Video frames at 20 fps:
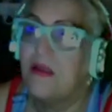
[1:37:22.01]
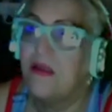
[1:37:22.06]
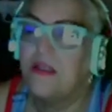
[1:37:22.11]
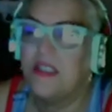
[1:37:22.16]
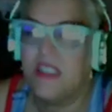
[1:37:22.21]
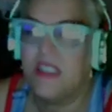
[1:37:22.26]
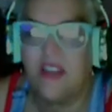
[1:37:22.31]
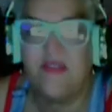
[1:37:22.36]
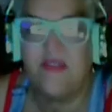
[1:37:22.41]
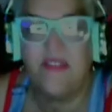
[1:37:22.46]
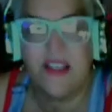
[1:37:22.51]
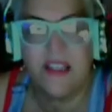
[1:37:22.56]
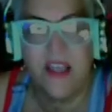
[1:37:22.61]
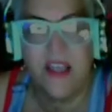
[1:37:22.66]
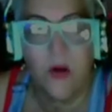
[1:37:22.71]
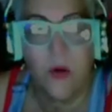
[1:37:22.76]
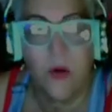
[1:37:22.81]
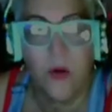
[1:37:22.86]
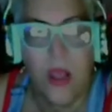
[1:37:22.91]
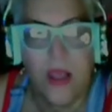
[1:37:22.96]
Stuff like
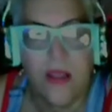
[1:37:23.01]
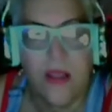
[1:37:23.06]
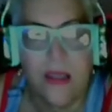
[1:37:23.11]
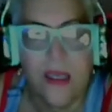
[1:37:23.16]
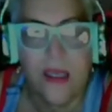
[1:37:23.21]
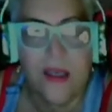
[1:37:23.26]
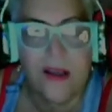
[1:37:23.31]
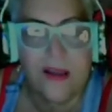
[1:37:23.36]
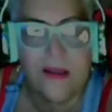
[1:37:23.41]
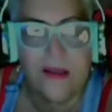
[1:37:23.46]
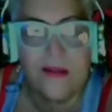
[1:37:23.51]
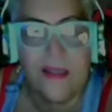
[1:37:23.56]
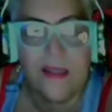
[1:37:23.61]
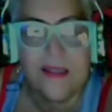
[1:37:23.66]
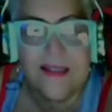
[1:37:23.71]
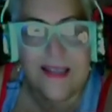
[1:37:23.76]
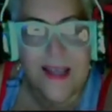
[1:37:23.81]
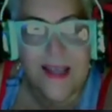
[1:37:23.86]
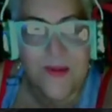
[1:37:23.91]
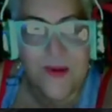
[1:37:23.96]
that, or like
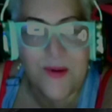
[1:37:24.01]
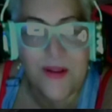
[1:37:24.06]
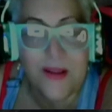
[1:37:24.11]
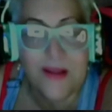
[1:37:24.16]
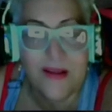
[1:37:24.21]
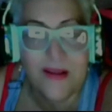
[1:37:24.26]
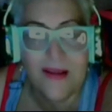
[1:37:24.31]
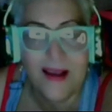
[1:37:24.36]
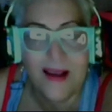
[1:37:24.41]
let's say when